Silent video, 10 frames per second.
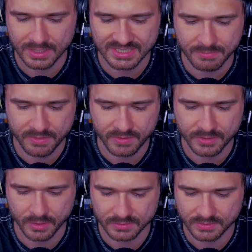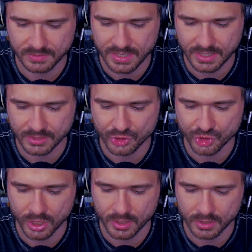Timothy Dalton, and
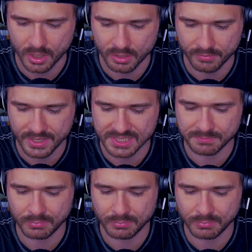Sean Connery as